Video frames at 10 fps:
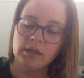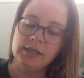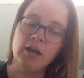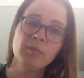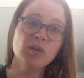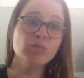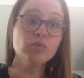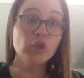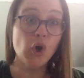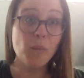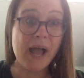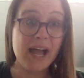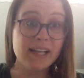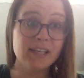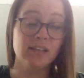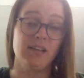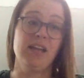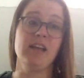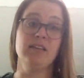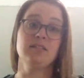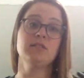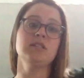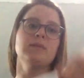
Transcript: Now I'm going to go back. So this